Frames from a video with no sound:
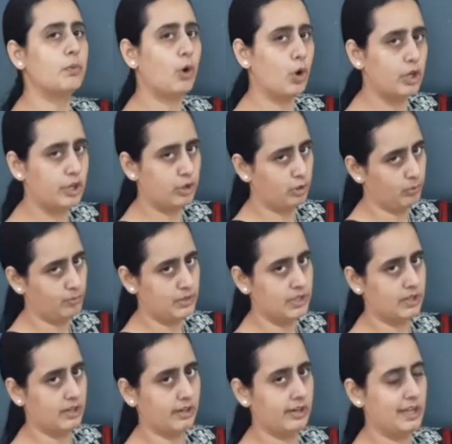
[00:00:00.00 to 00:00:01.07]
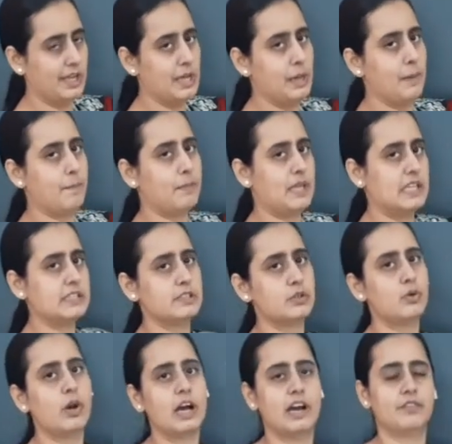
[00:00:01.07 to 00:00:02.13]
polynomial. Means
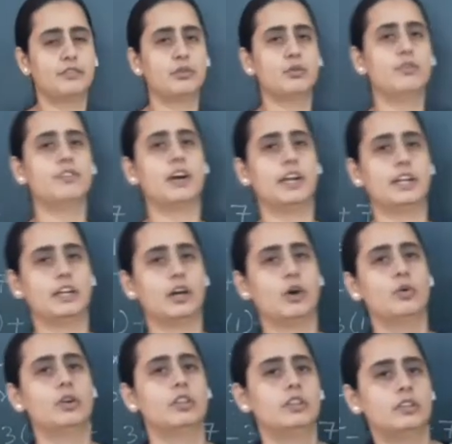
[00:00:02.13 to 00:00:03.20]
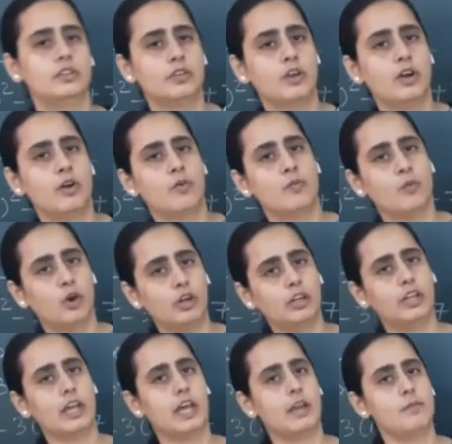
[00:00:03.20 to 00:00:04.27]
you have to find out what
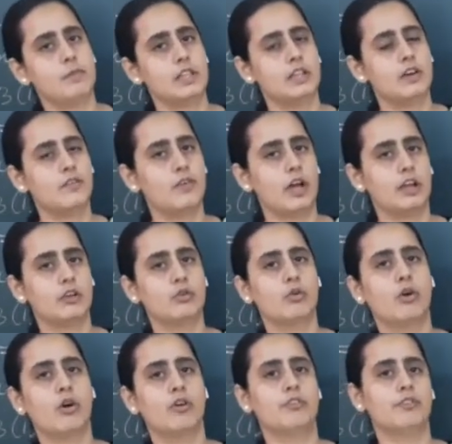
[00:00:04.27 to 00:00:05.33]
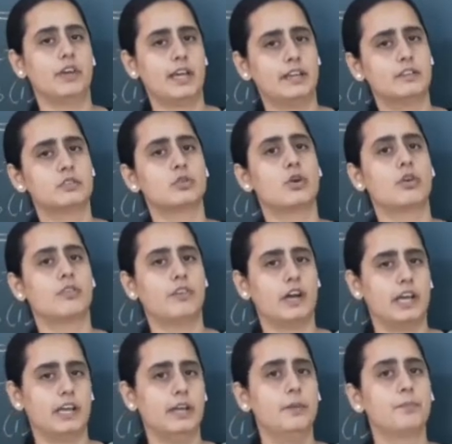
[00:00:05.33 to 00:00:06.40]
can be the value of x or
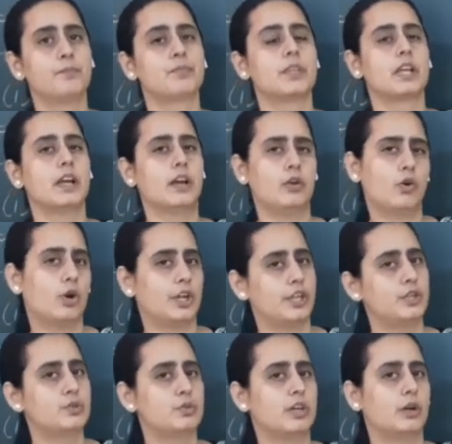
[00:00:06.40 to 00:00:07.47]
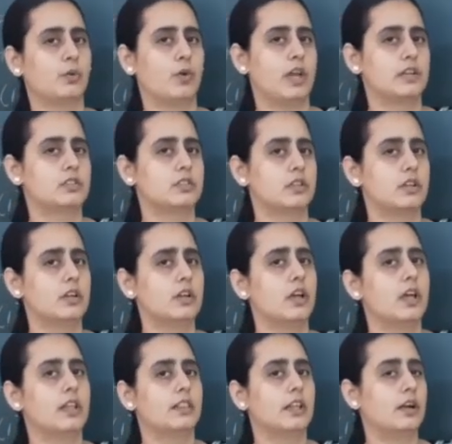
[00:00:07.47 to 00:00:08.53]
y according to the question.
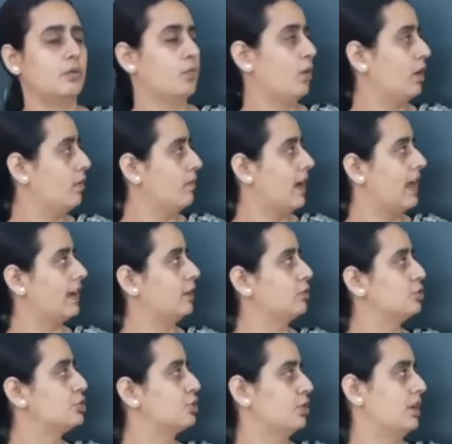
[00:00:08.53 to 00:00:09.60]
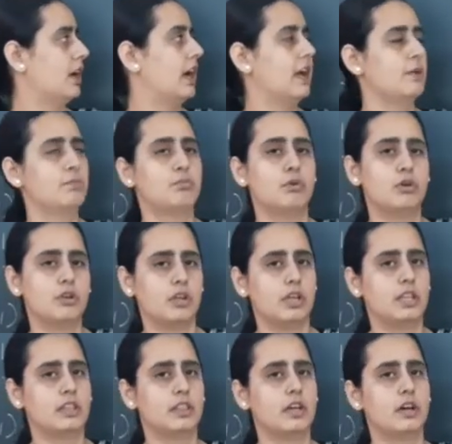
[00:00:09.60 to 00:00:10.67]
That what value should I put
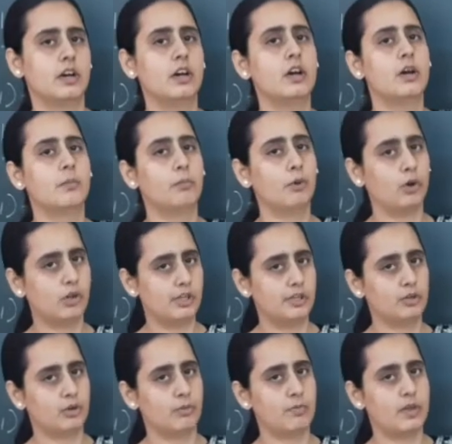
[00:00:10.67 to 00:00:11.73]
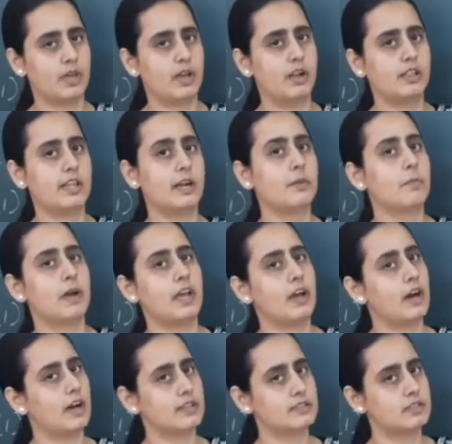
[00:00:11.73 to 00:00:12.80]
in the polynomial that my
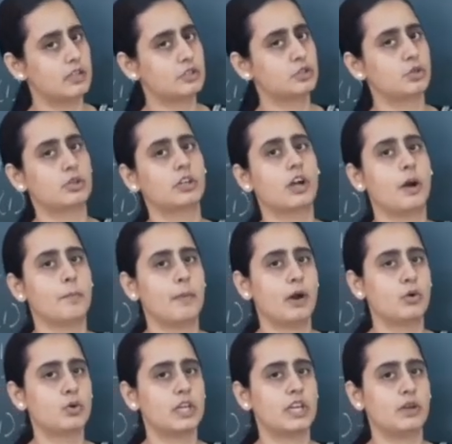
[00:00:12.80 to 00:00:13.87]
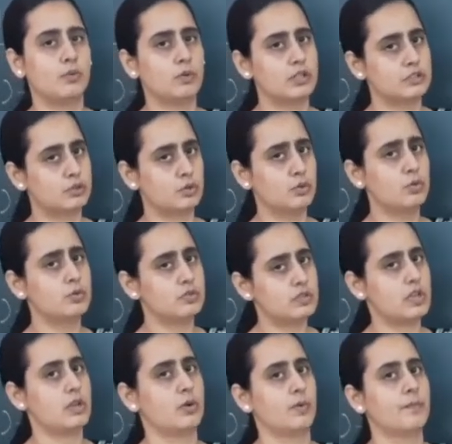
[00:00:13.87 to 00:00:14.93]
answer should come out equals to
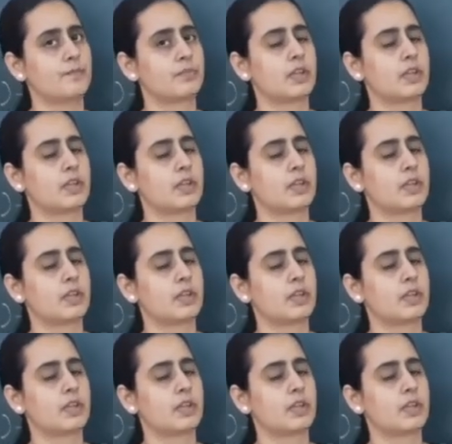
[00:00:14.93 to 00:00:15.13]
0.